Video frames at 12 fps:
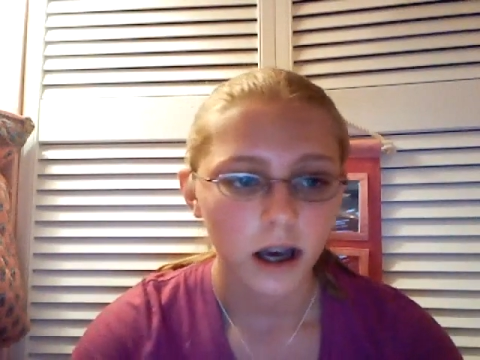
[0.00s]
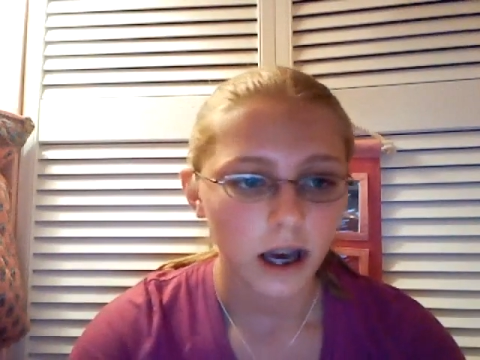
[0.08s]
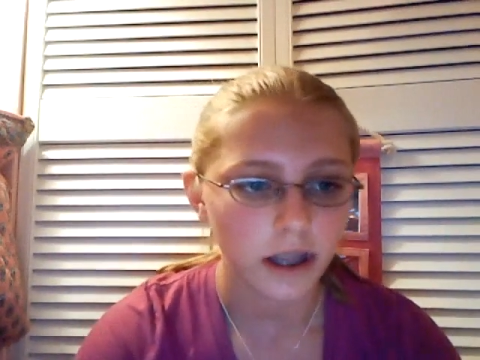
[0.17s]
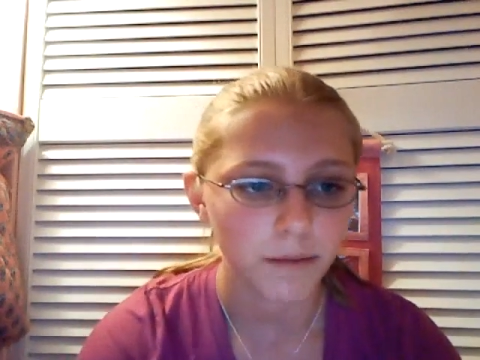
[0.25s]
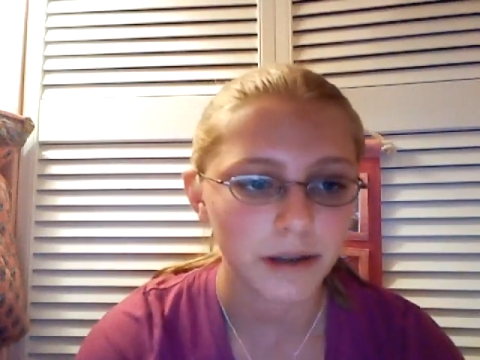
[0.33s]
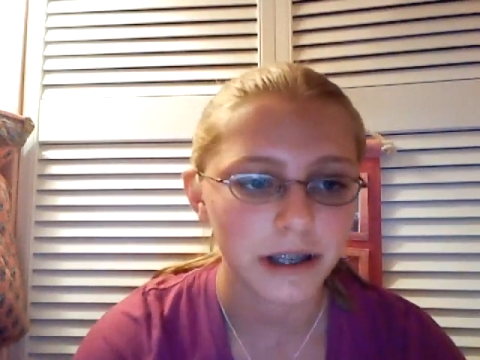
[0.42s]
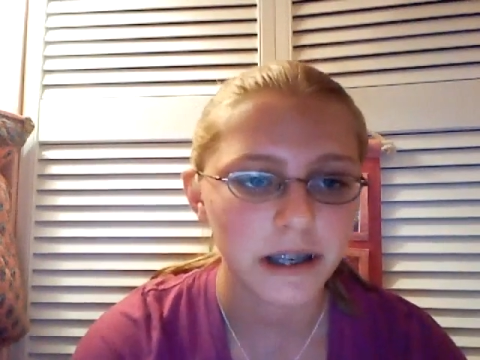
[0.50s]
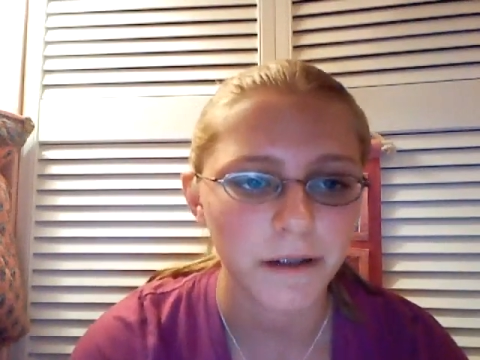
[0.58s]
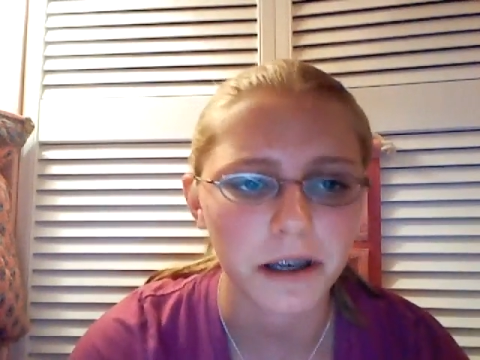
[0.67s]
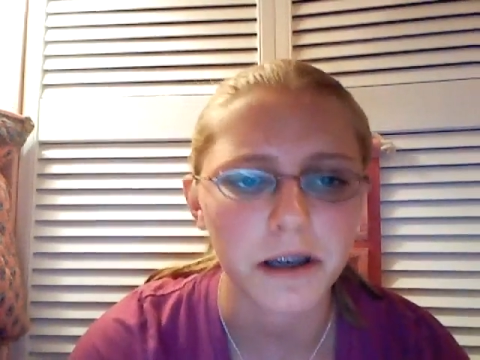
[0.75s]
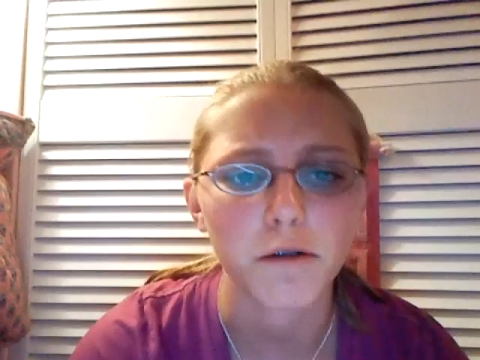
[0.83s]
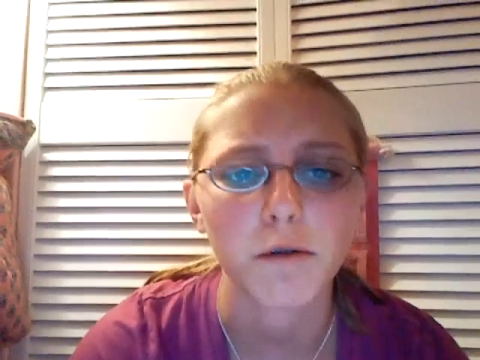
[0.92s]
And then let me see if I
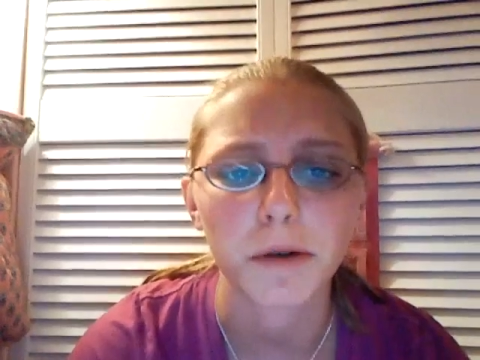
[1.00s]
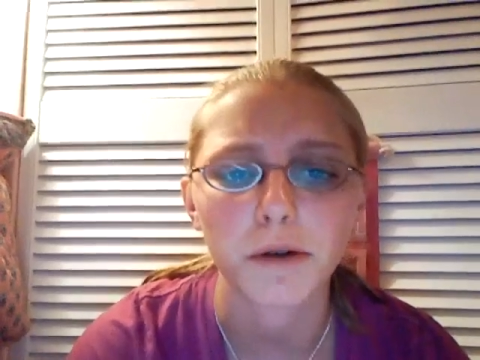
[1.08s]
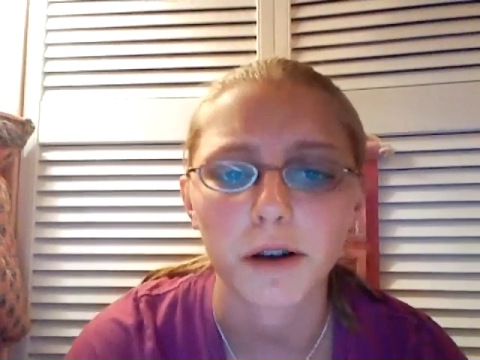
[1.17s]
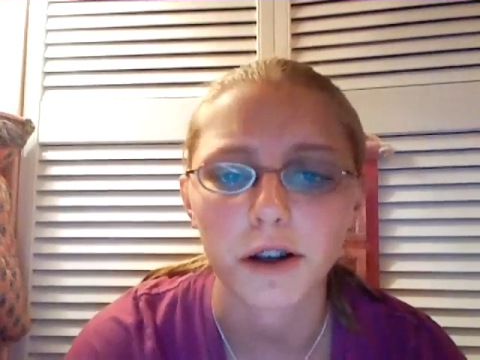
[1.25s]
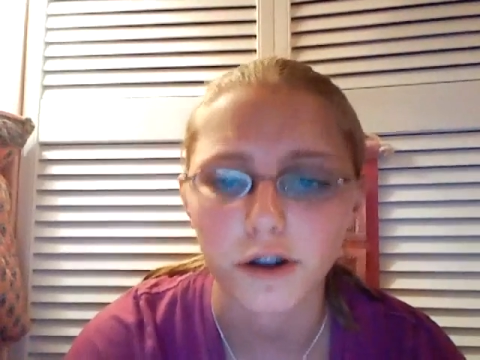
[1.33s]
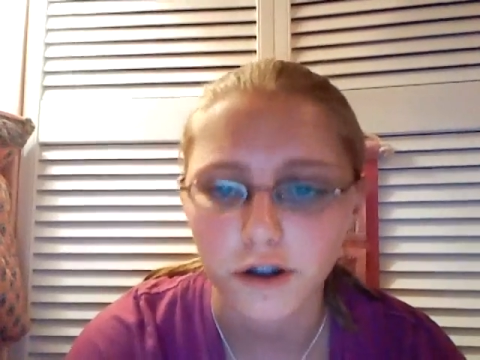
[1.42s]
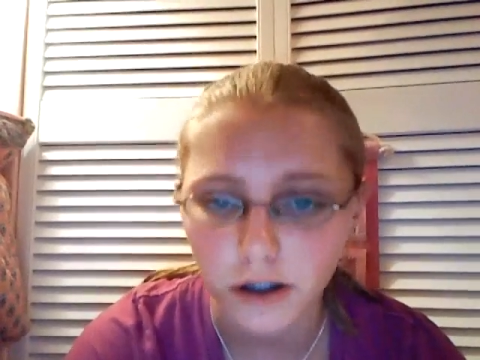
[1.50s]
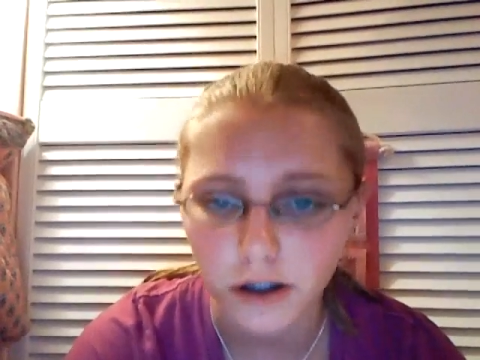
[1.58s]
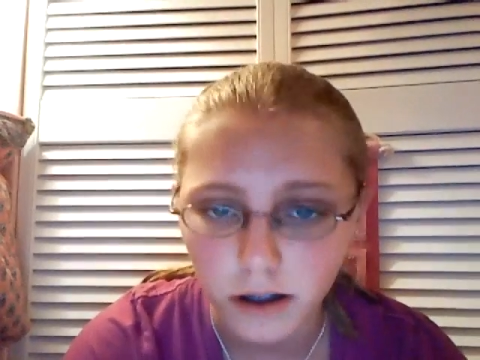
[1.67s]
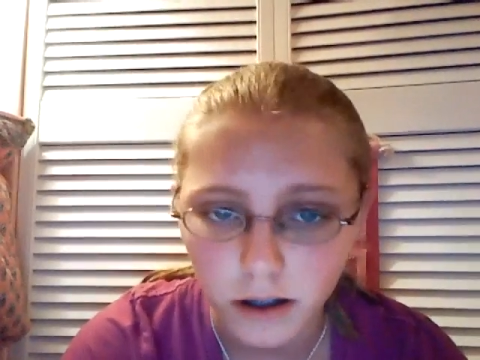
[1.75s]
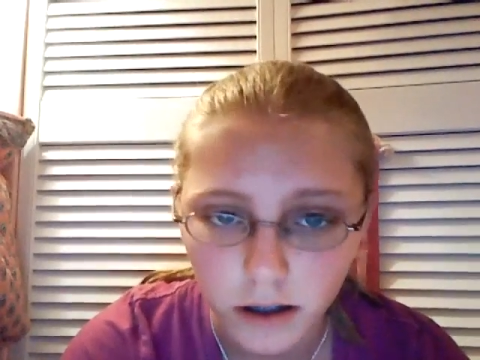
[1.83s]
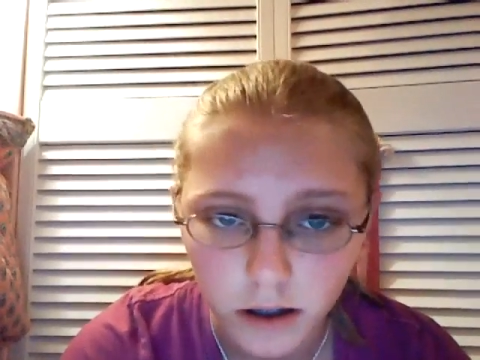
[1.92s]
can get one more question.
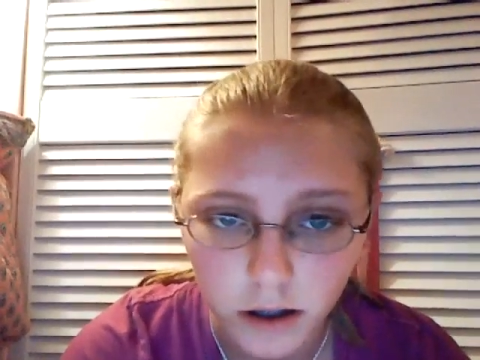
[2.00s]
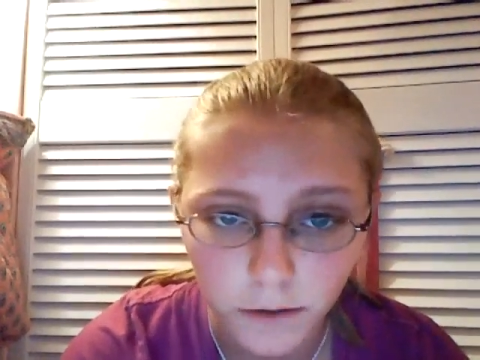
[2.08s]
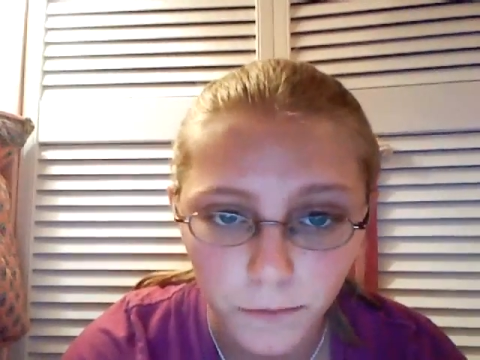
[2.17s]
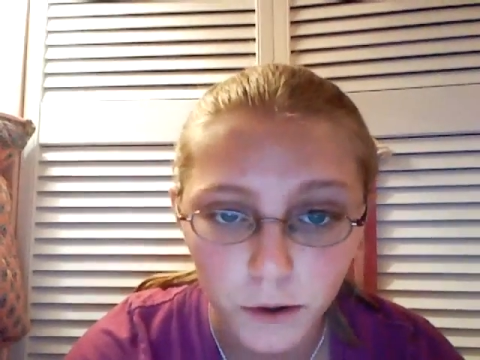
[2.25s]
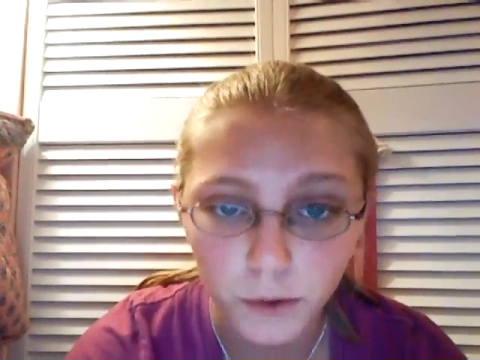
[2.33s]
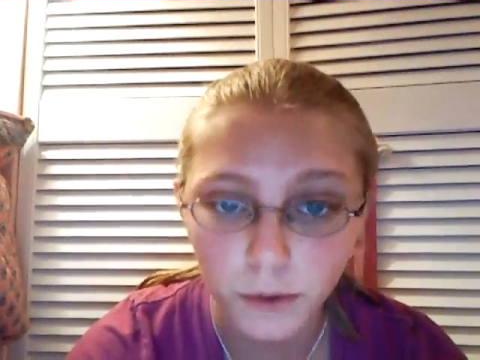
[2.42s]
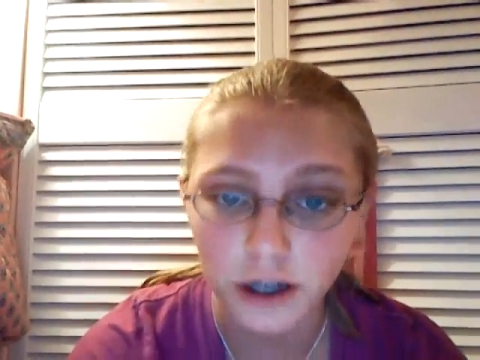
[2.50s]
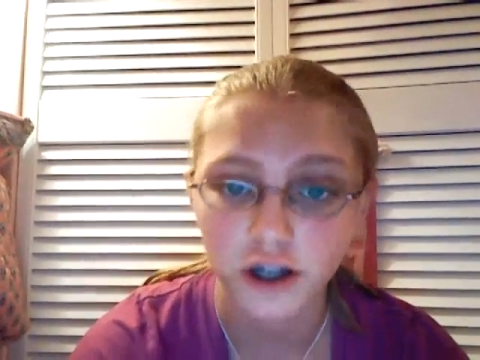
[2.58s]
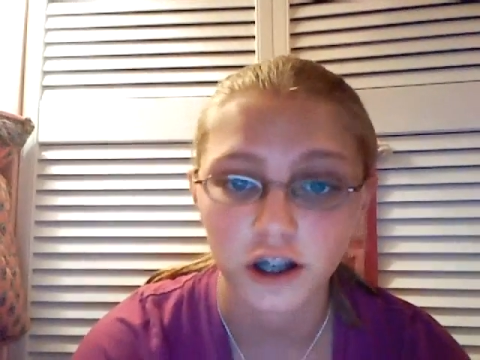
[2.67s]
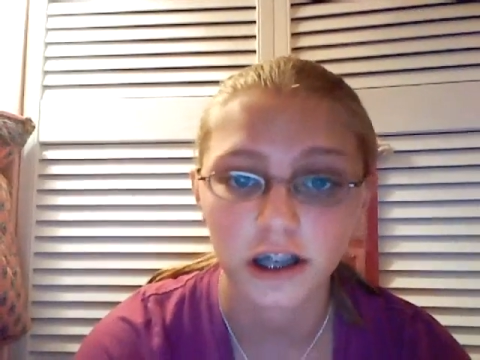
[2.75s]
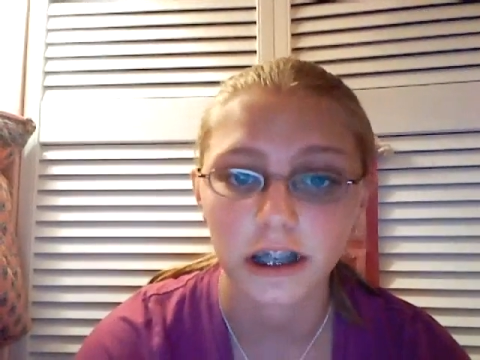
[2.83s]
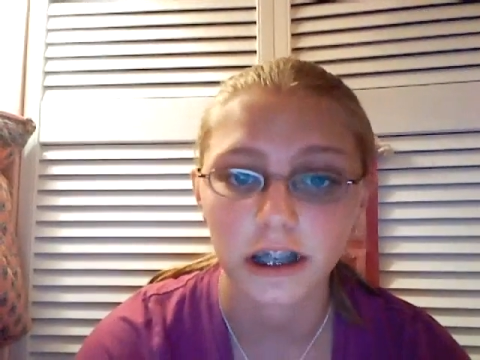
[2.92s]
The fourth question is,